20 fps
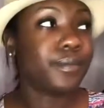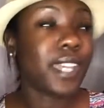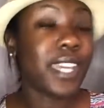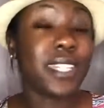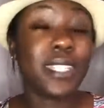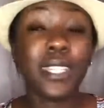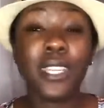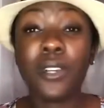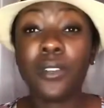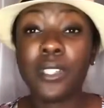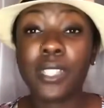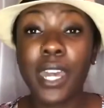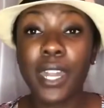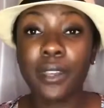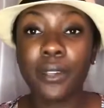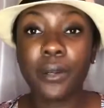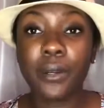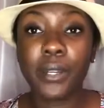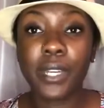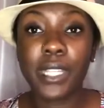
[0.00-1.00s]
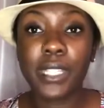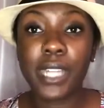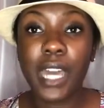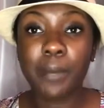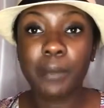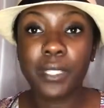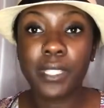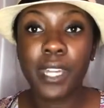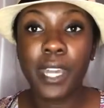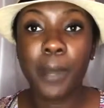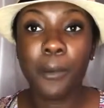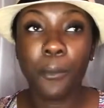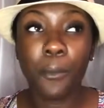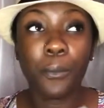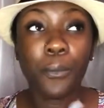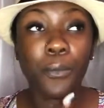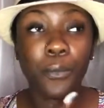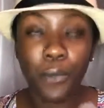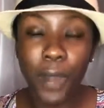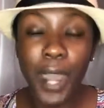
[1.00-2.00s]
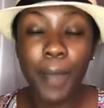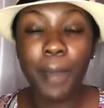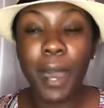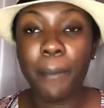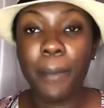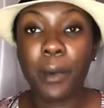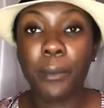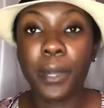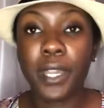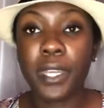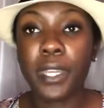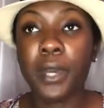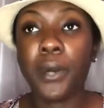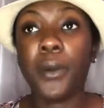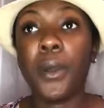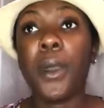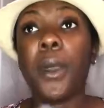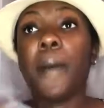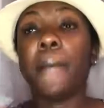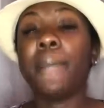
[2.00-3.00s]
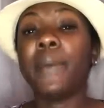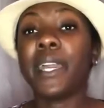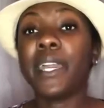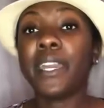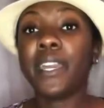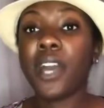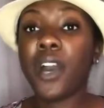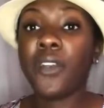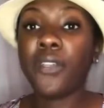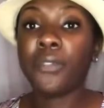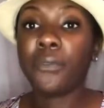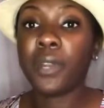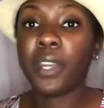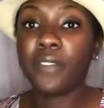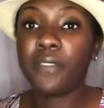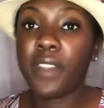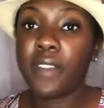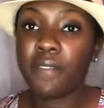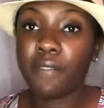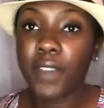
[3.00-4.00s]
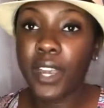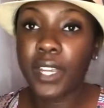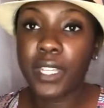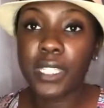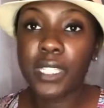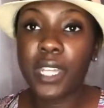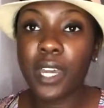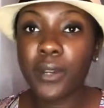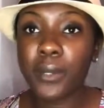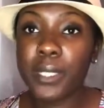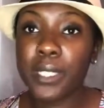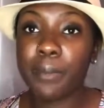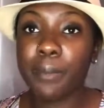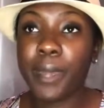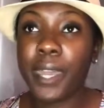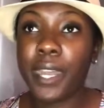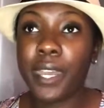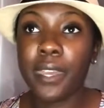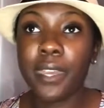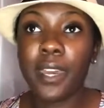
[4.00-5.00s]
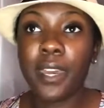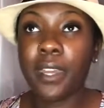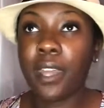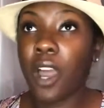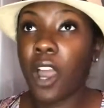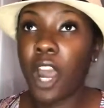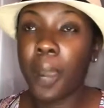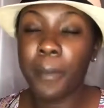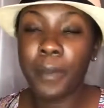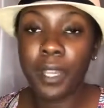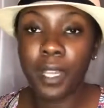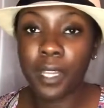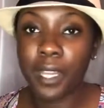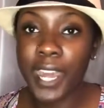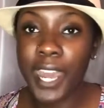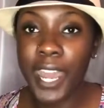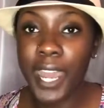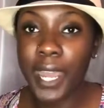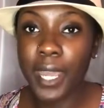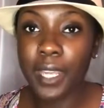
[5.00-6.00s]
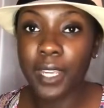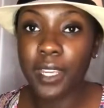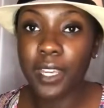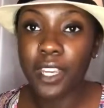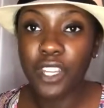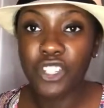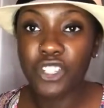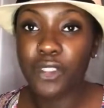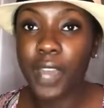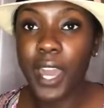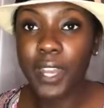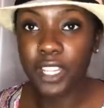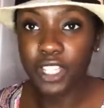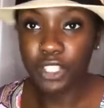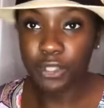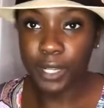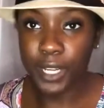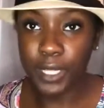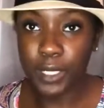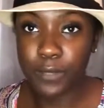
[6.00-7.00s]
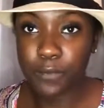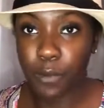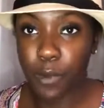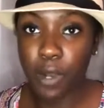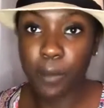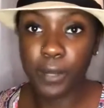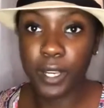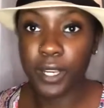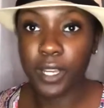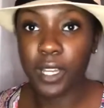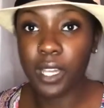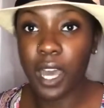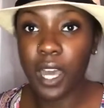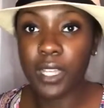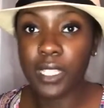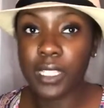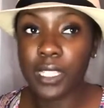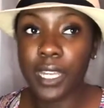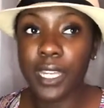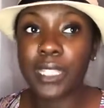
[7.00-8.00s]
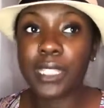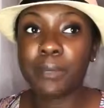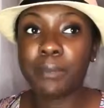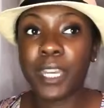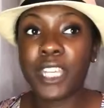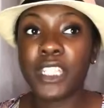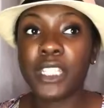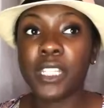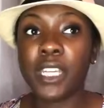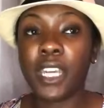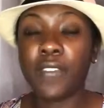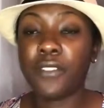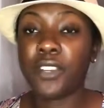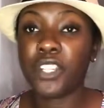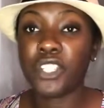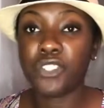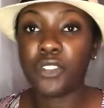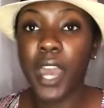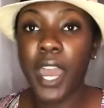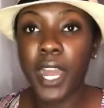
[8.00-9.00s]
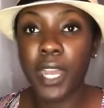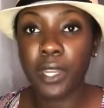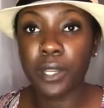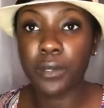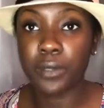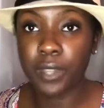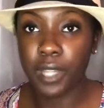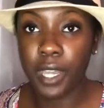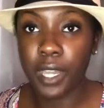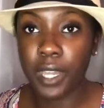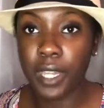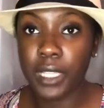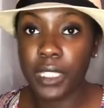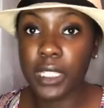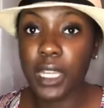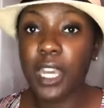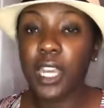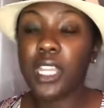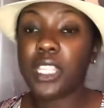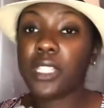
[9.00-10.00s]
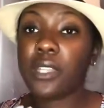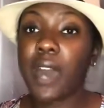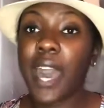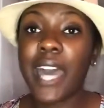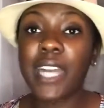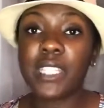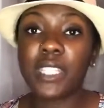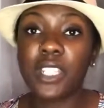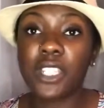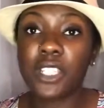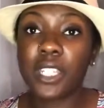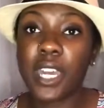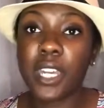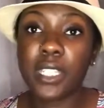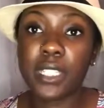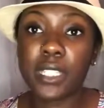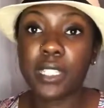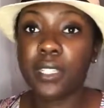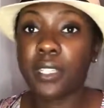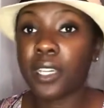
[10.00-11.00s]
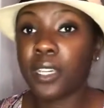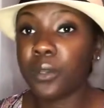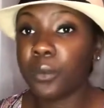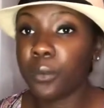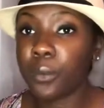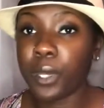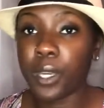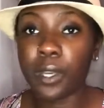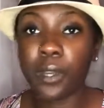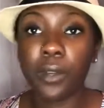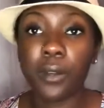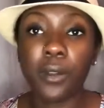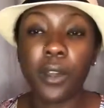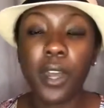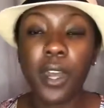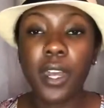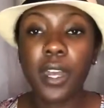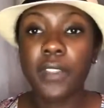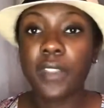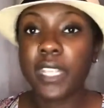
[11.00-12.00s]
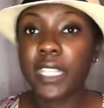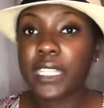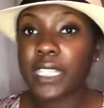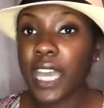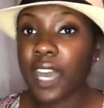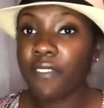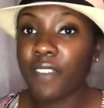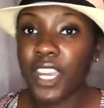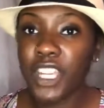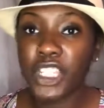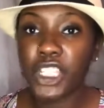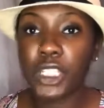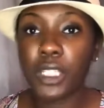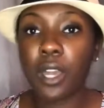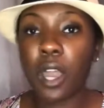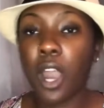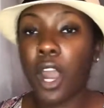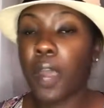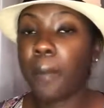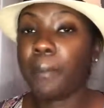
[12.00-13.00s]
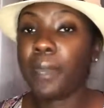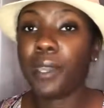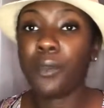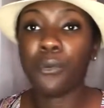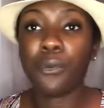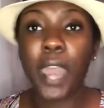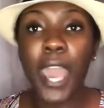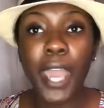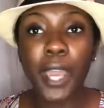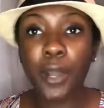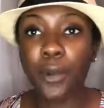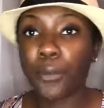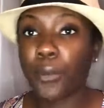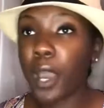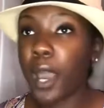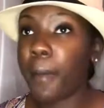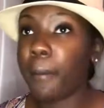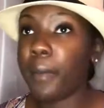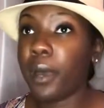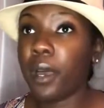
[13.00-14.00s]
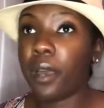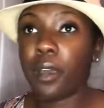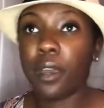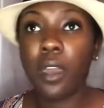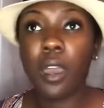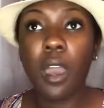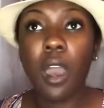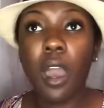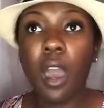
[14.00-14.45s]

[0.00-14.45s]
excuse that noise, I'm sitting right by my window, but go thrifting first. Don't spend an arm and a leg trying to transform your closet, especially if you're trying new things. So I suggest Goodwill, the Salvation Army, Ragarama.